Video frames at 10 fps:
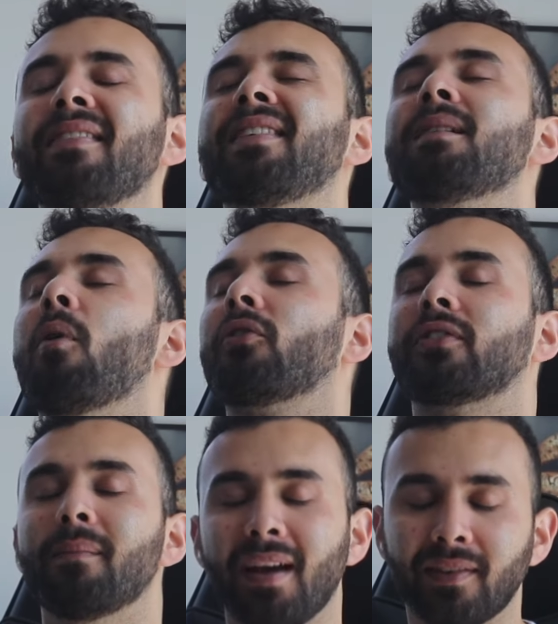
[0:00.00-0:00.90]
the most
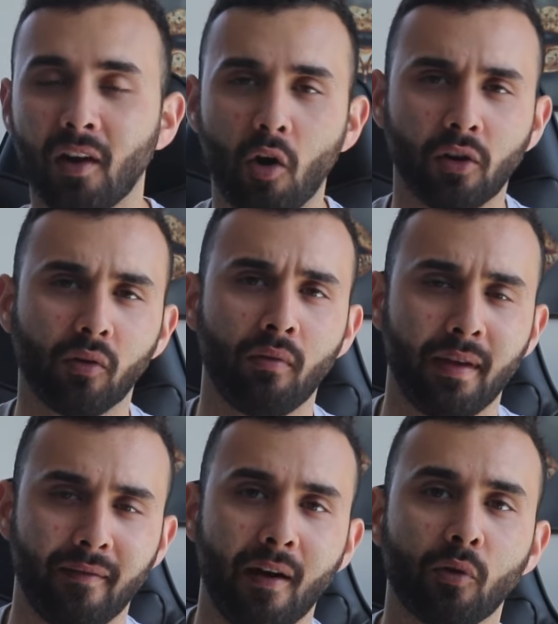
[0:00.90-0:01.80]
amazing article
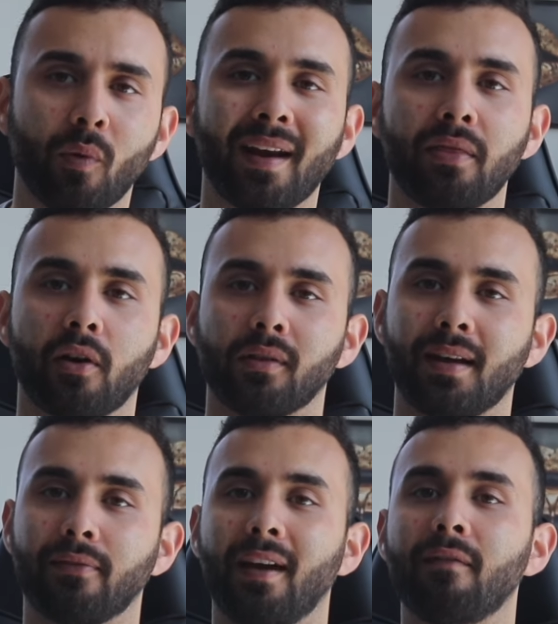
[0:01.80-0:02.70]
they've ever read in their
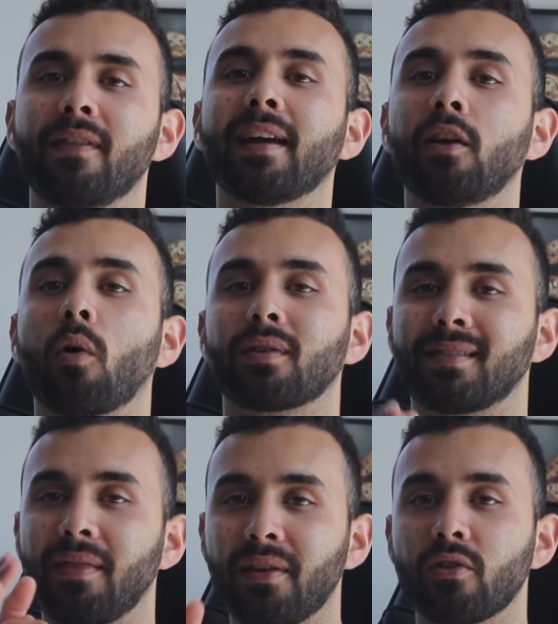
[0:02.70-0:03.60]
life, if they notice
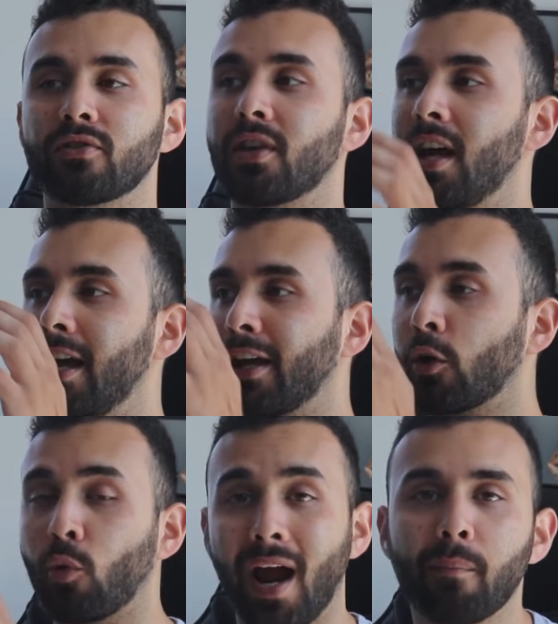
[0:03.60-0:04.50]
that there's
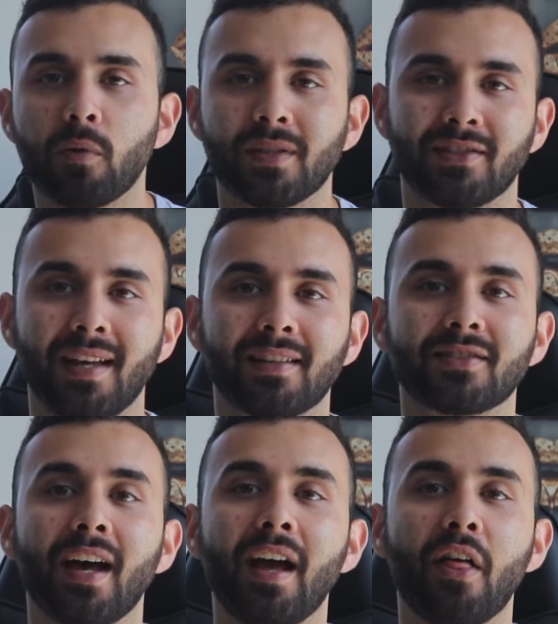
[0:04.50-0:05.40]
grammar
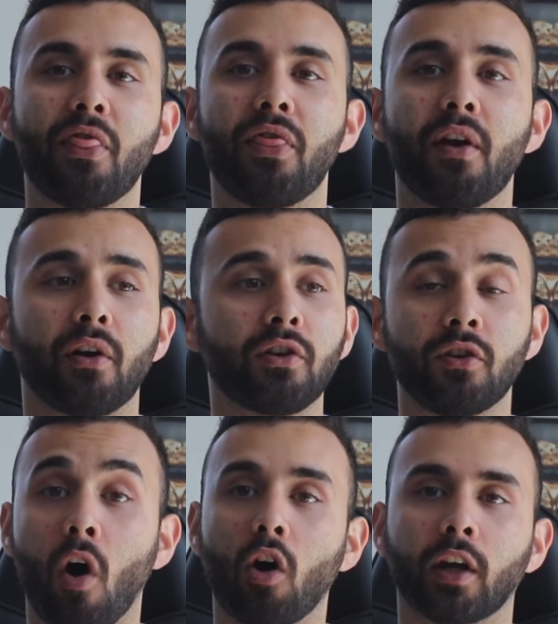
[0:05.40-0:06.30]
mistakes, they're
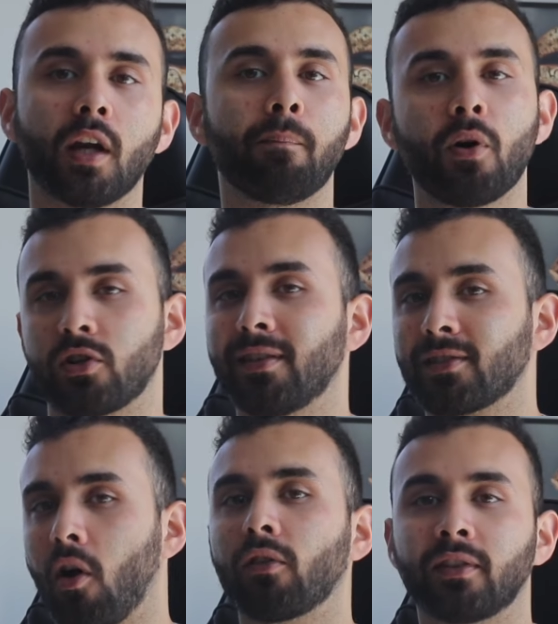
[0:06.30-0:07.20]
not going to push
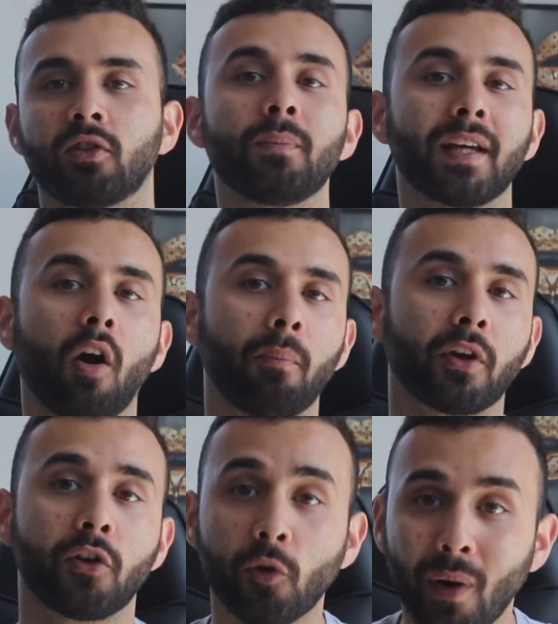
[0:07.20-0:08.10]
this content to become
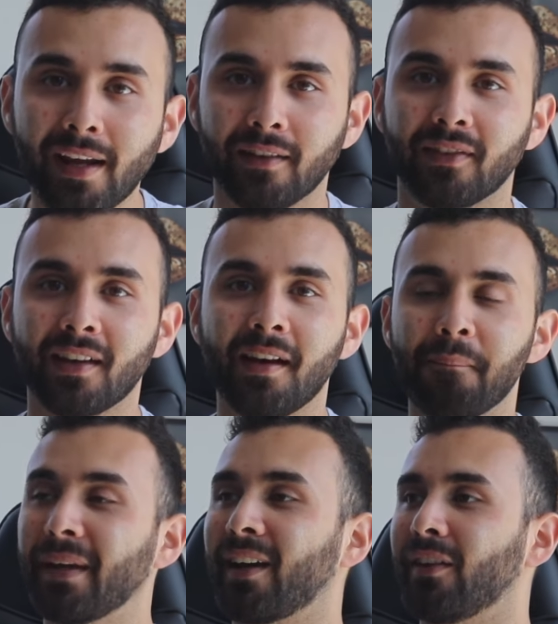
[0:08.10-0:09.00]
curated
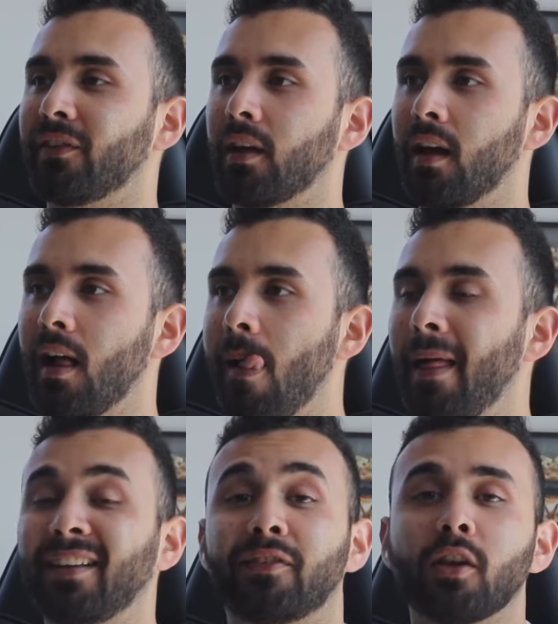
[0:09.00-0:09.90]
because
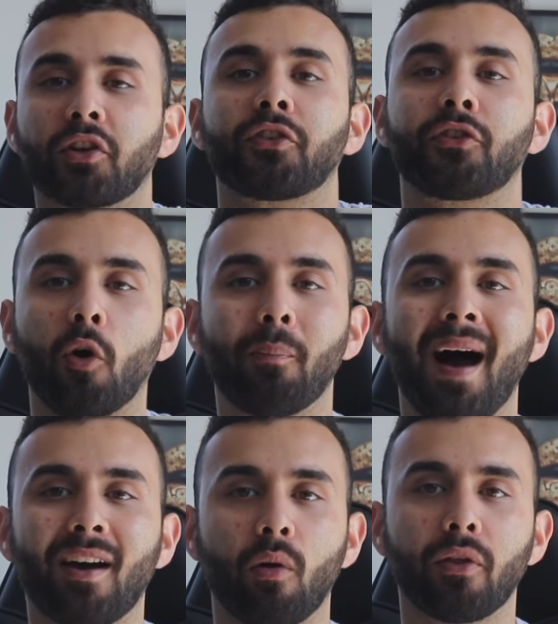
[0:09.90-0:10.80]
it looks so
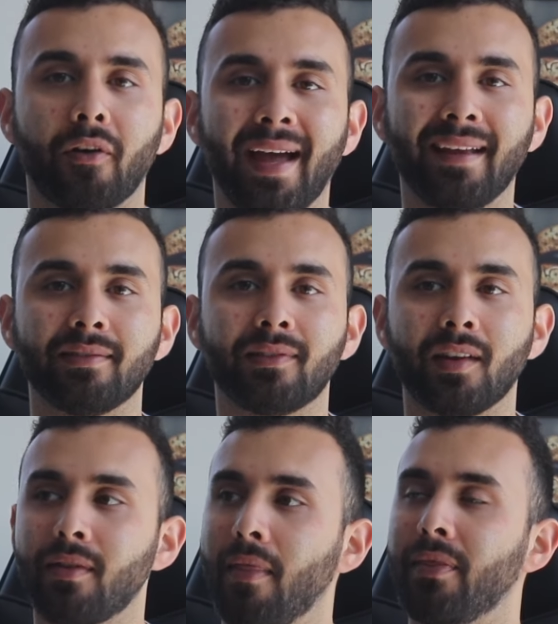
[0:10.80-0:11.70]
bad on their end
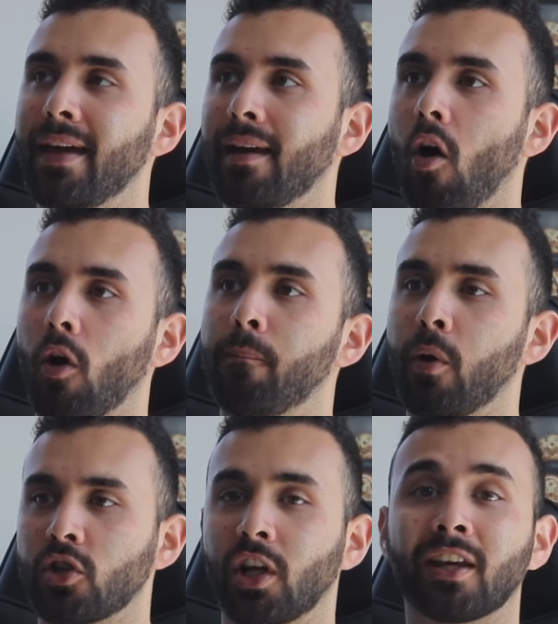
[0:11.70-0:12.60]
that they are
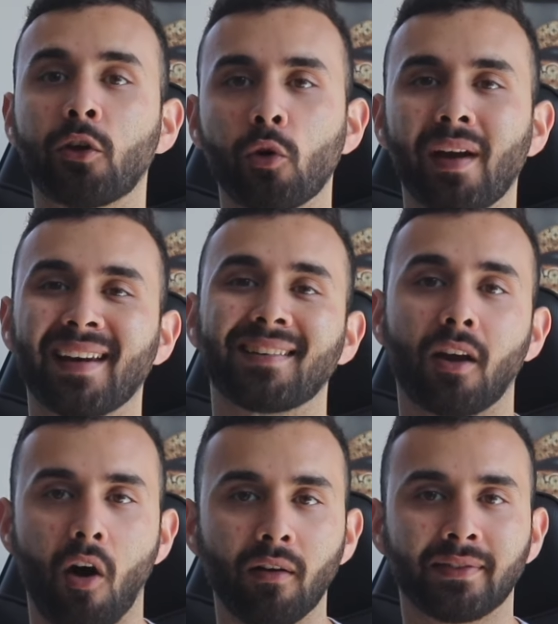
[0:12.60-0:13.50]
pushing curated
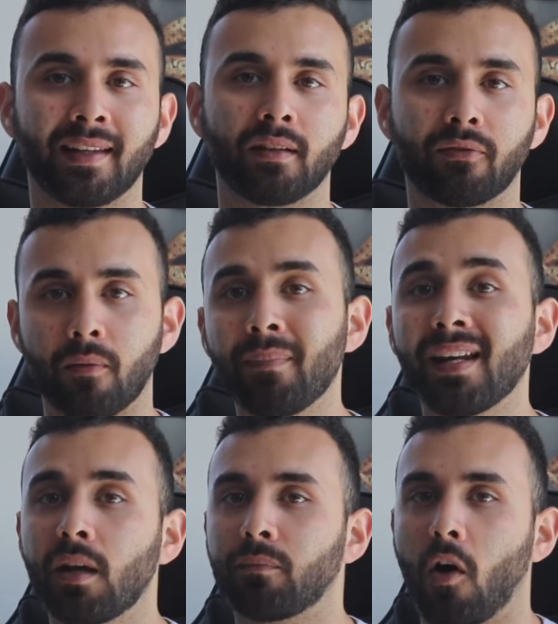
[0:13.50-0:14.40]
content from
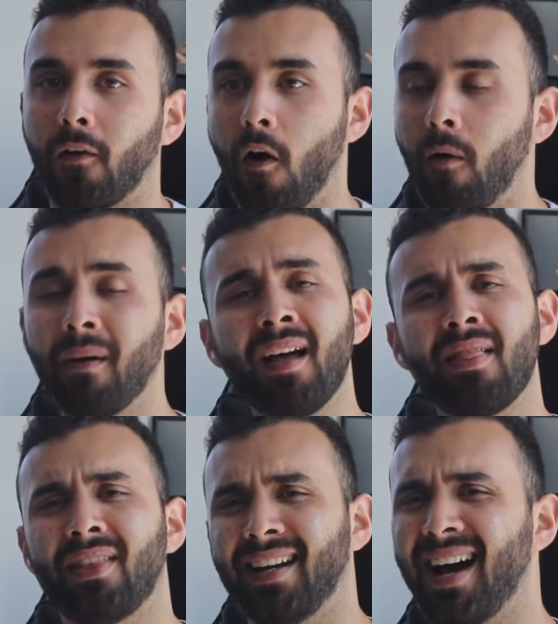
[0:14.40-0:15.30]
medium.com
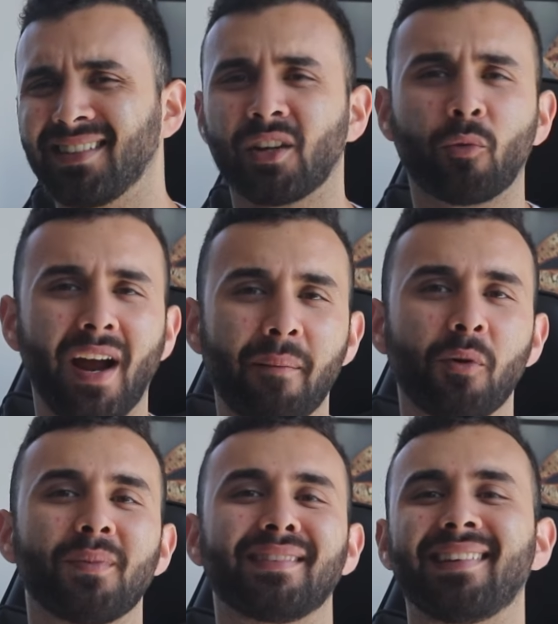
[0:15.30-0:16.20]
that has grammar
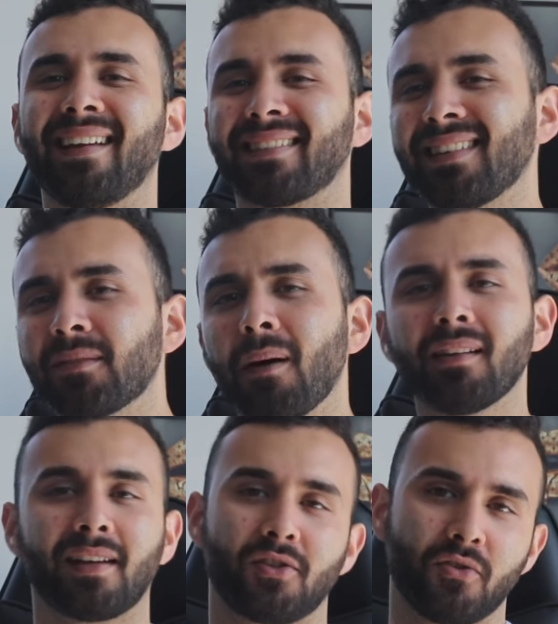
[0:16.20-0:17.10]
mistakes and
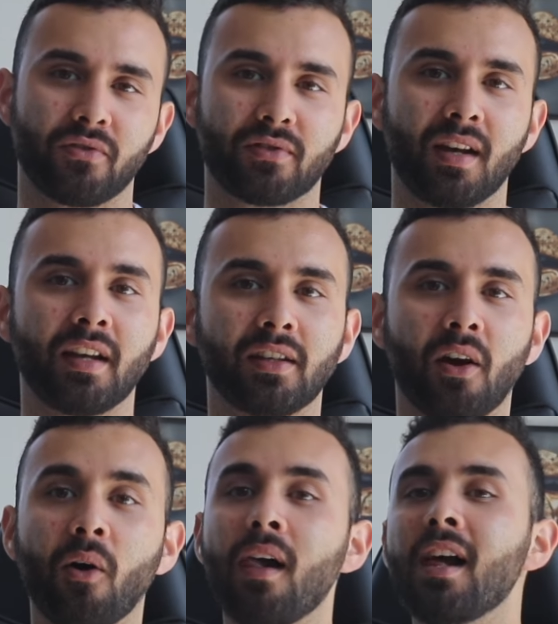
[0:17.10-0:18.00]
spelling issues. You
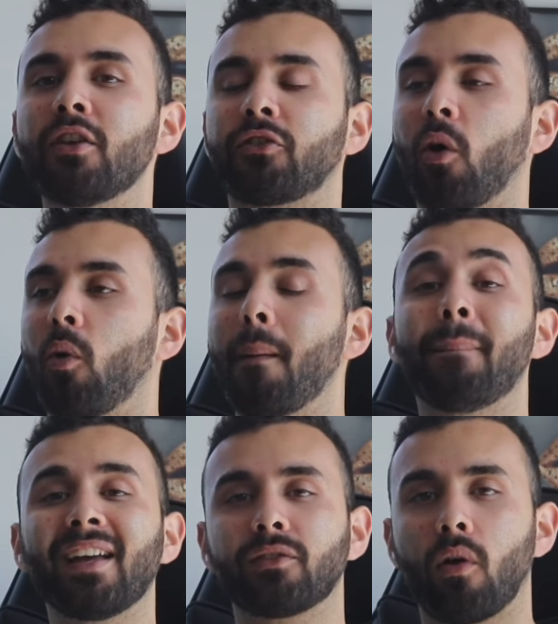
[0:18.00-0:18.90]
know, so
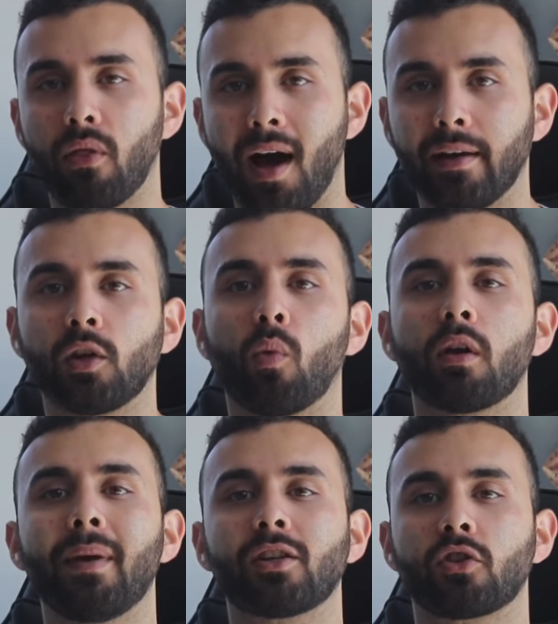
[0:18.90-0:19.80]
based on that, you want
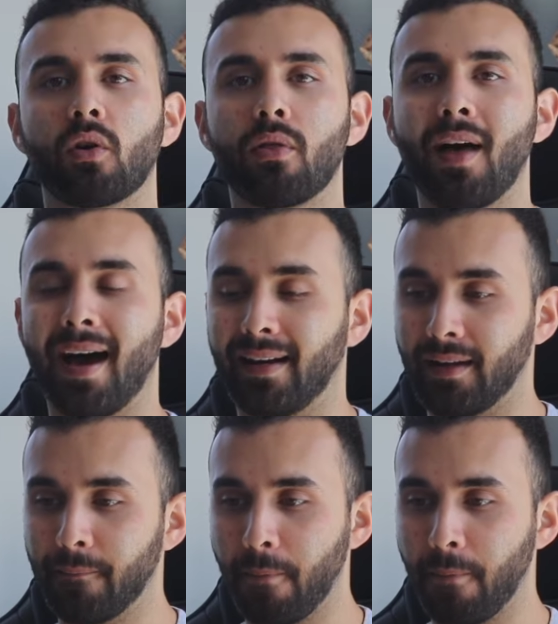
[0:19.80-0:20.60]
to make sure that